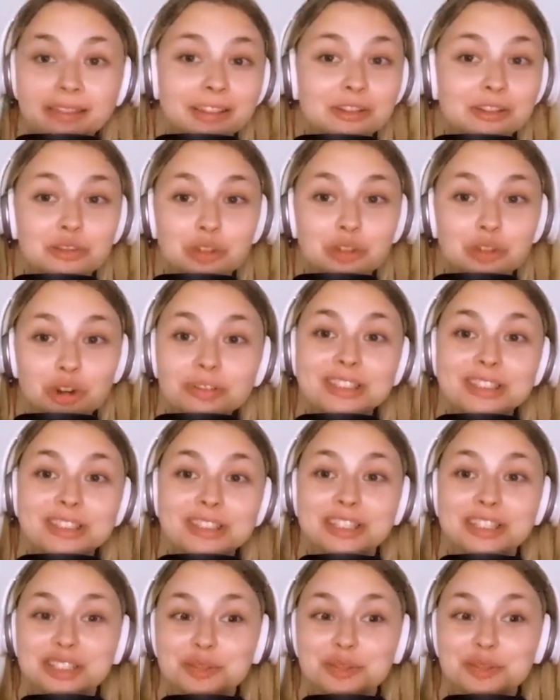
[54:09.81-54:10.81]
I think
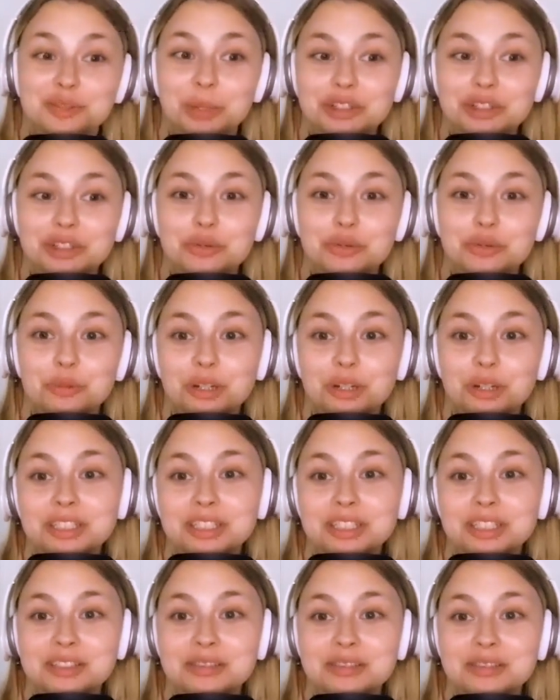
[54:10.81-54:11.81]
Jervis's speech
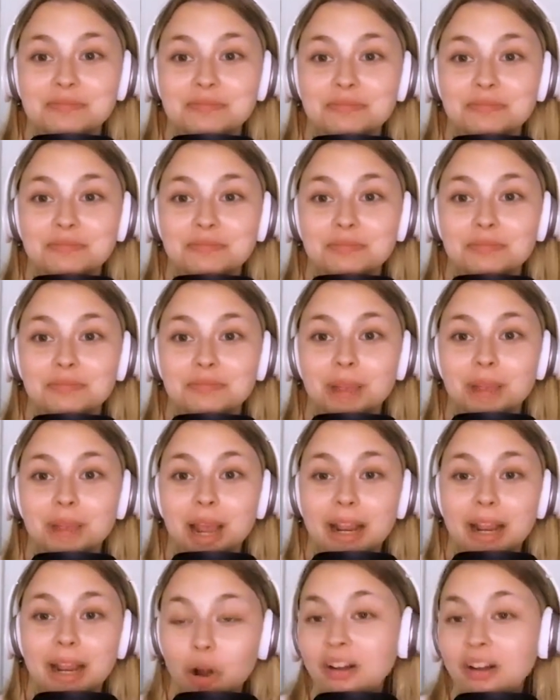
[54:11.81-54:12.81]
was
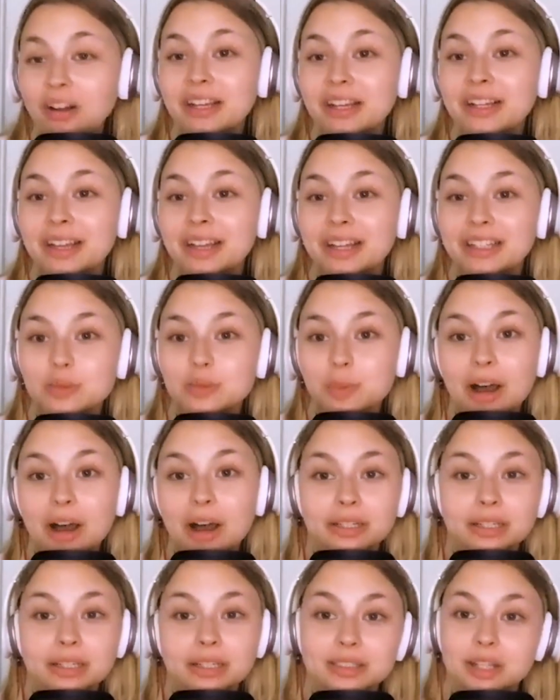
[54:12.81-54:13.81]
iconic as
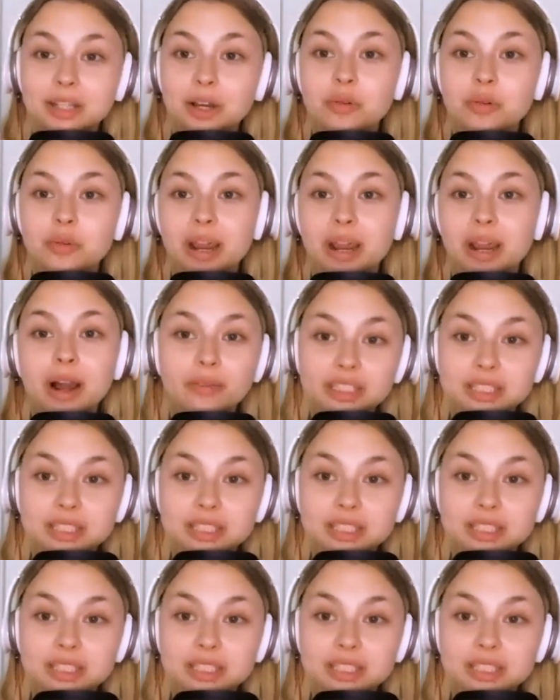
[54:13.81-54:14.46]
well in its own way.